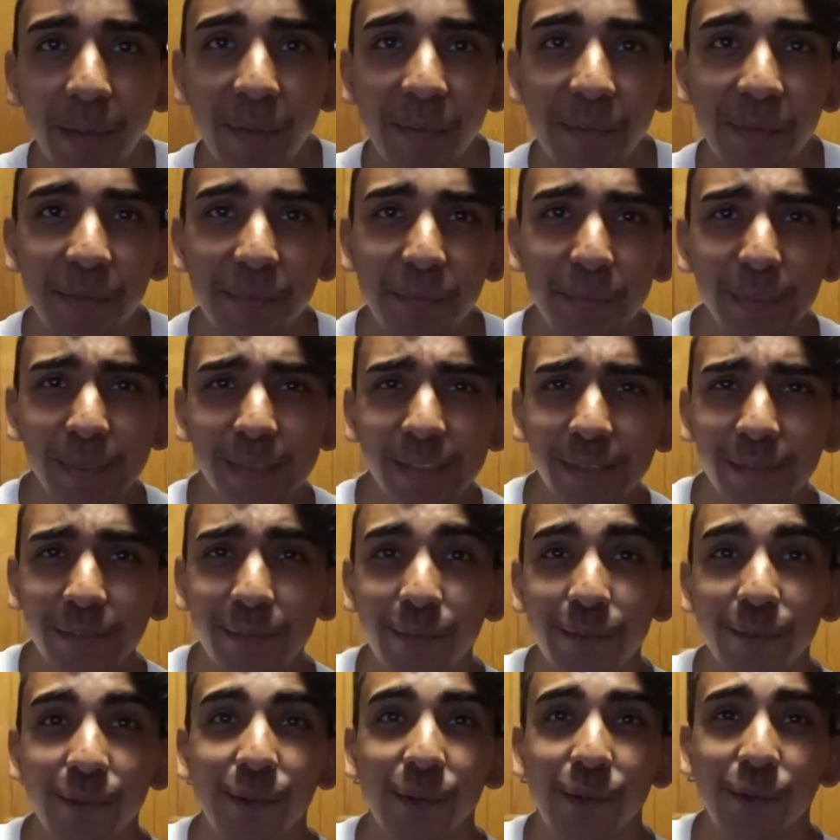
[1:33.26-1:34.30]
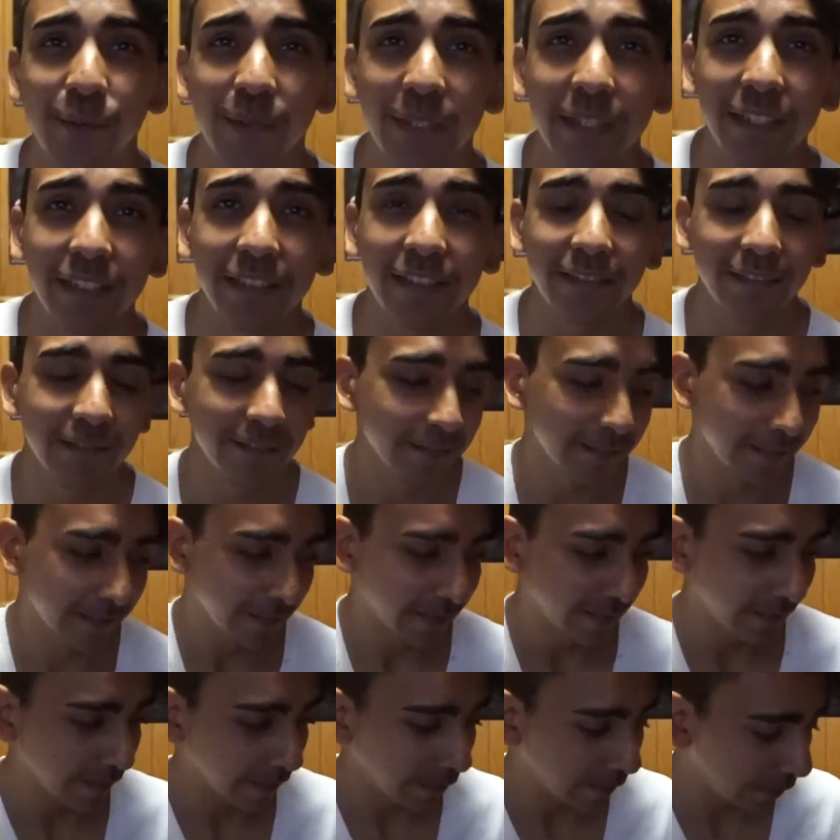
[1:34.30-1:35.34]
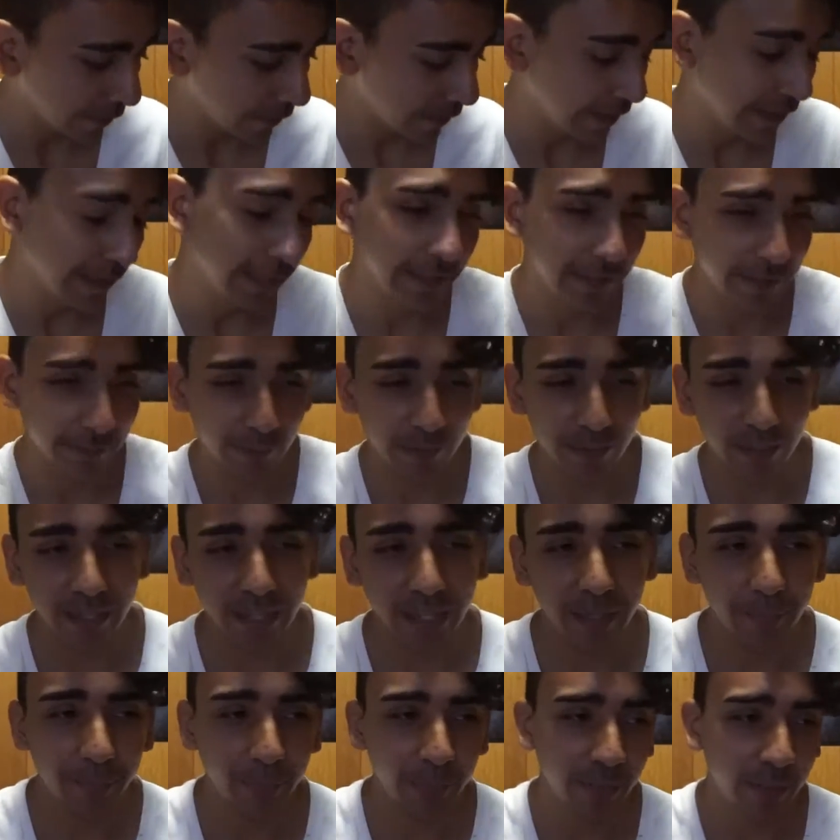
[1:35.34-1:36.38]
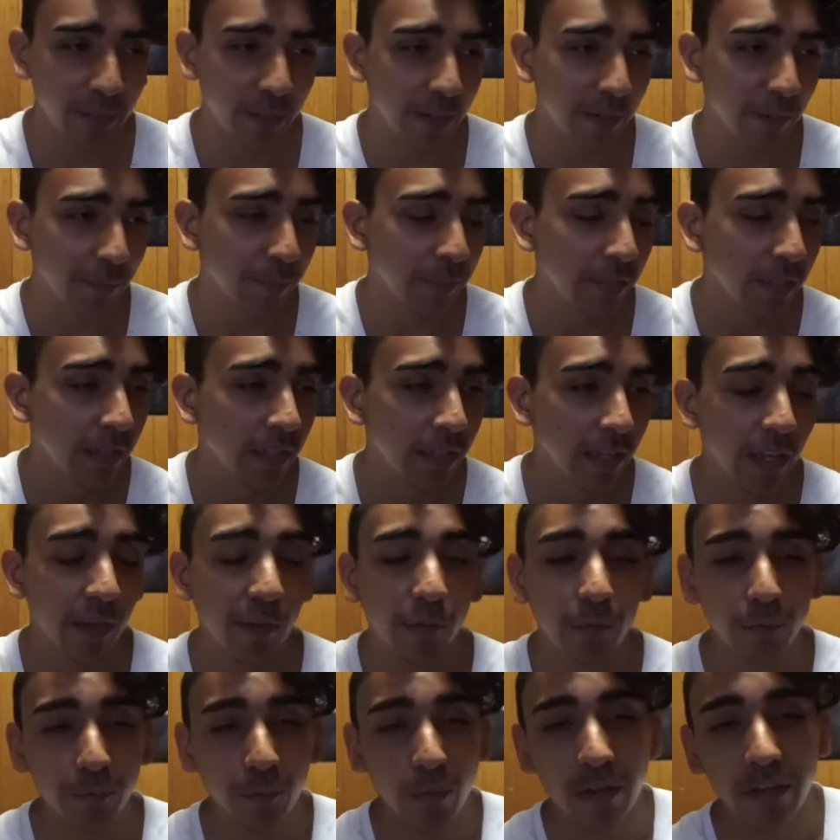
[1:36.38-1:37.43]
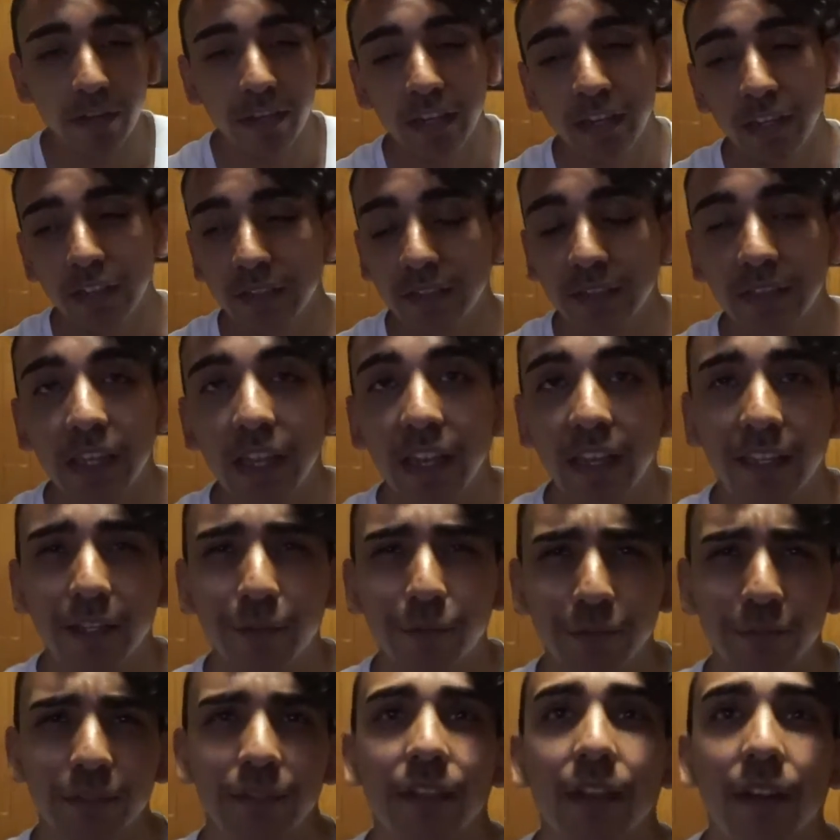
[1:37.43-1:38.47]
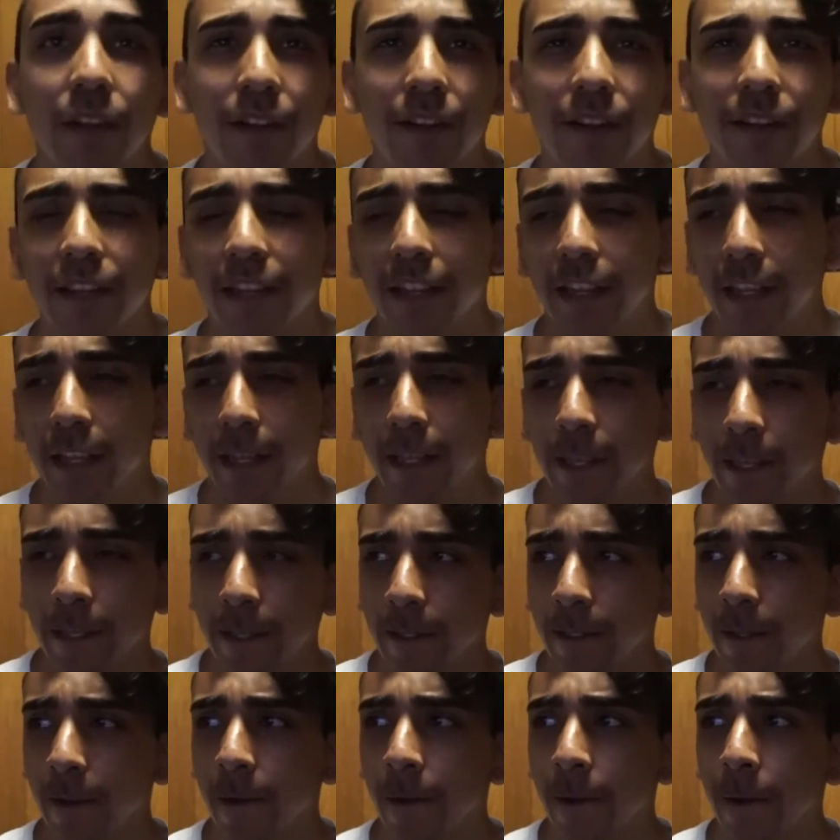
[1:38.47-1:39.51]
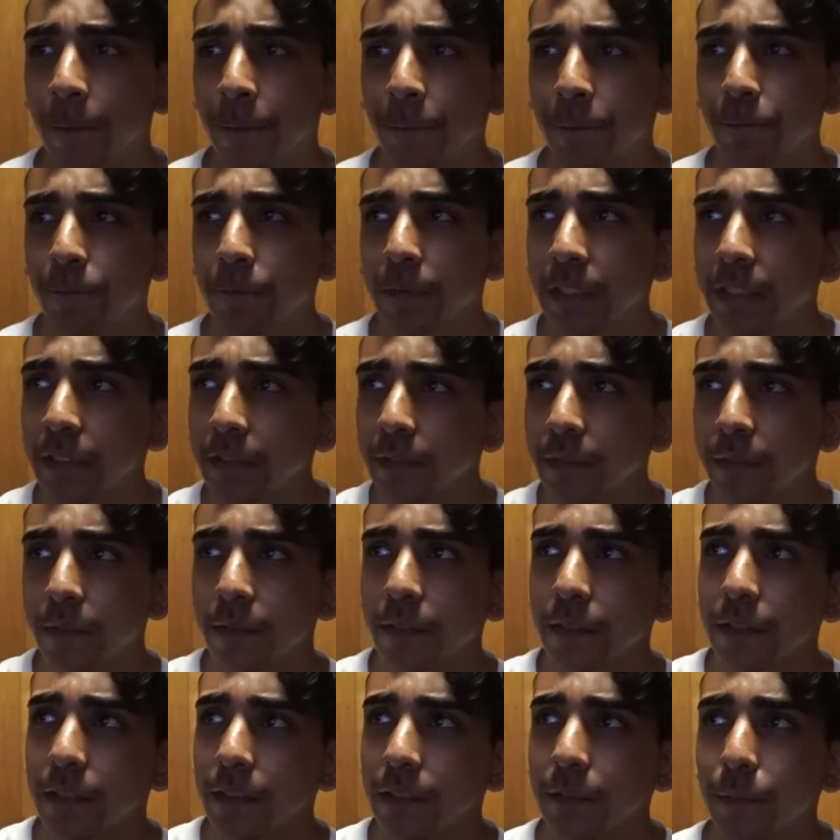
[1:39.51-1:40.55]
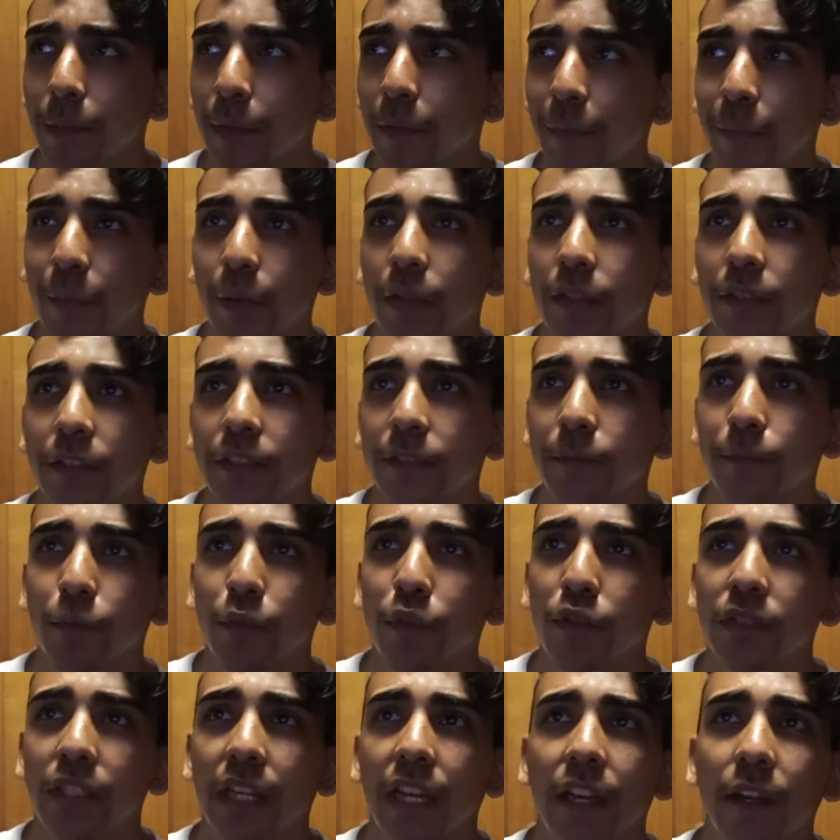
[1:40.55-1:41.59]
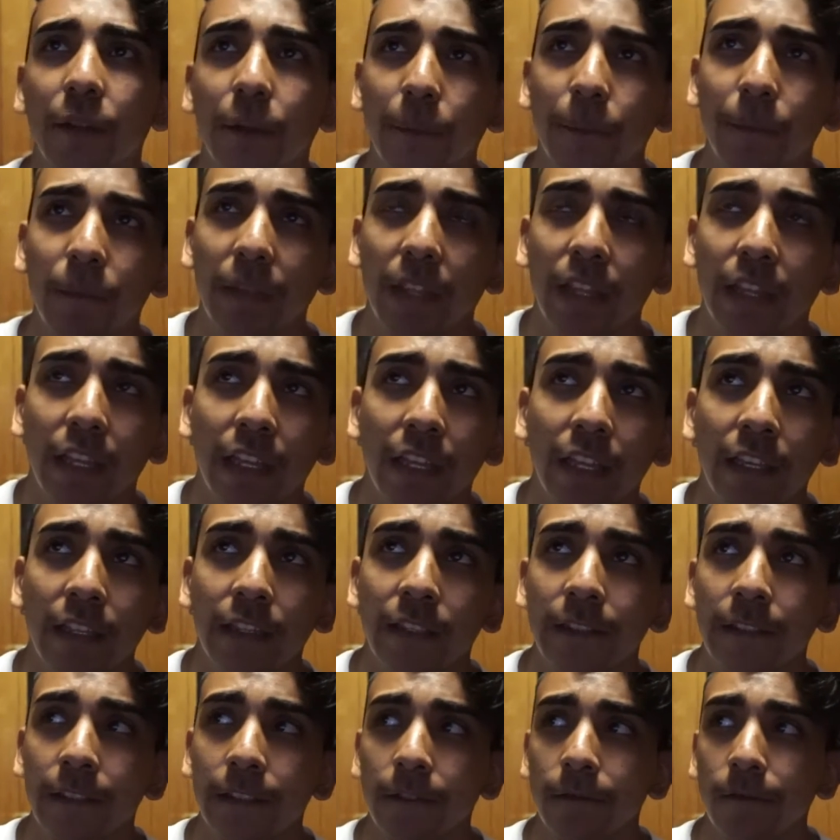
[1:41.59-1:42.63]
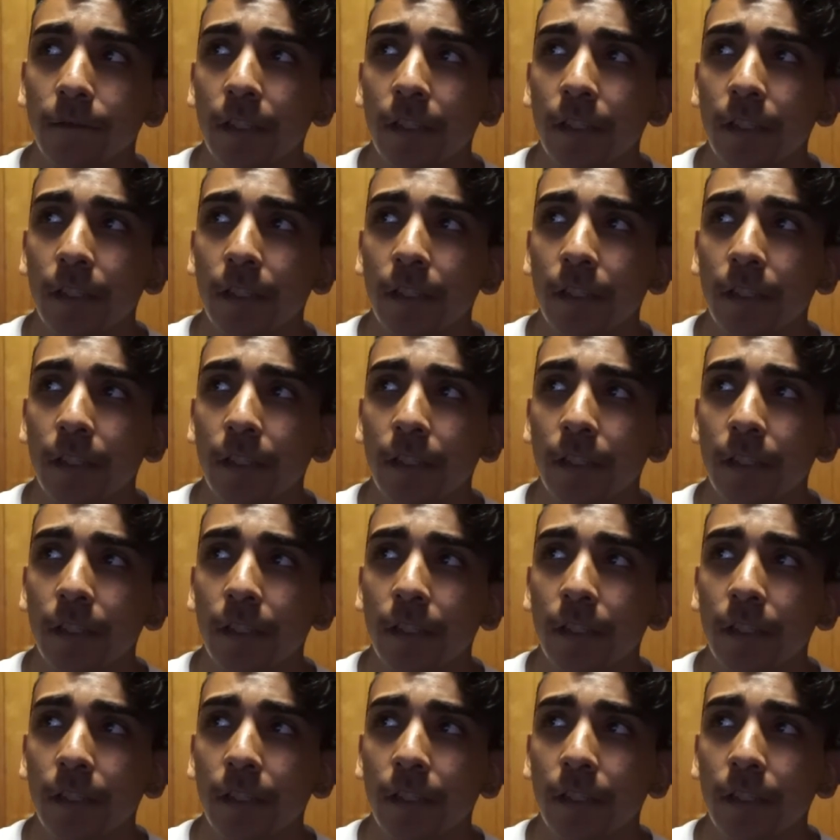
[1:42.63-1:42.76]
been missing for a week. So this is what happened. I was walking outside, it was dark, and these motherfuckers just pulled out and